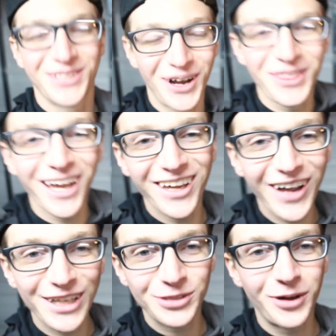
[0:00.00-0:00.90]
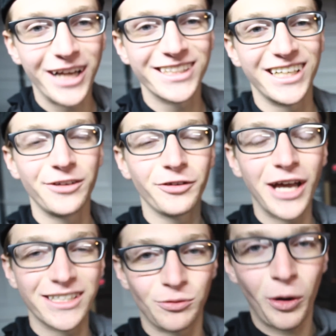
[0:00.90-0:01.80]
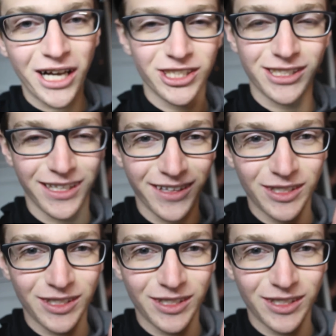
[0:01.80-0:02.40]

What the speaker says: So thank you guys for watching, and if you guys watch it to